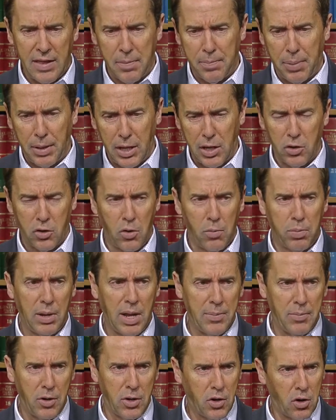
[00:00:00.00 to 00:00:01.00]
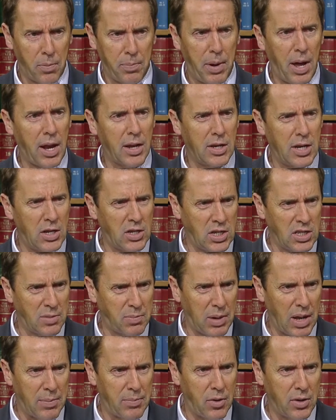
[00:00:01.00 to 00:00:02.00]
political playbook, or a politician's
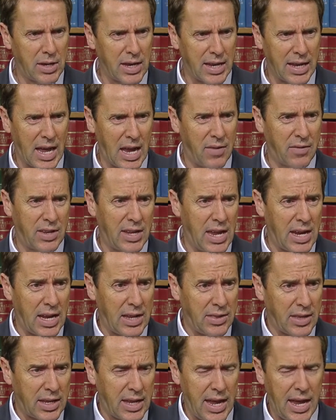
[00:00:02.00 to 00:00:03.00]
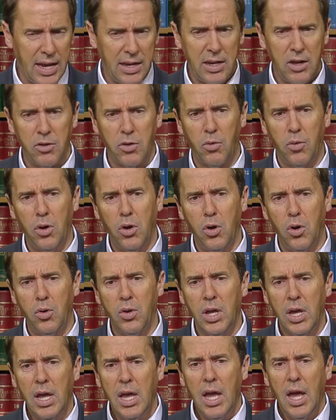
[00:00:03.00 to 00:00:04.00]
playbook, and kind of kicking the can down the road